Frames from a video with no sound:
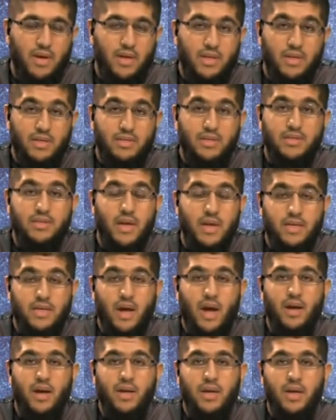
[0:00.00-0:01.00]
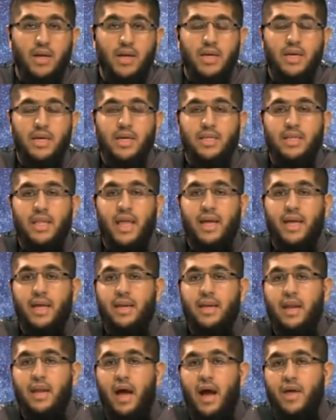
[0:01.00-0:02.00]
This is a tongue that
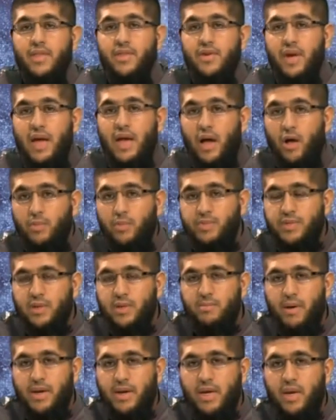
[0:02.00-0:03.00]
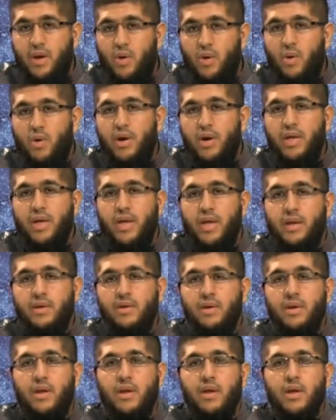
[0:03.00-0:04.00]
can either help somebody or it
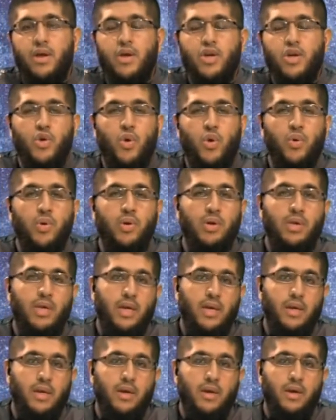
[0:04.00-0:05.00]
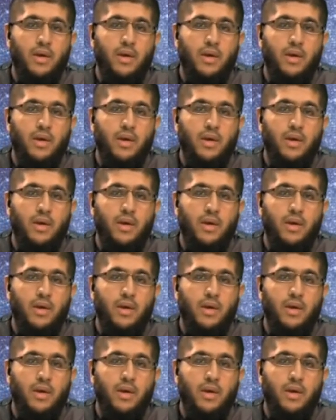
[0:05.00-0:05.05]
can totally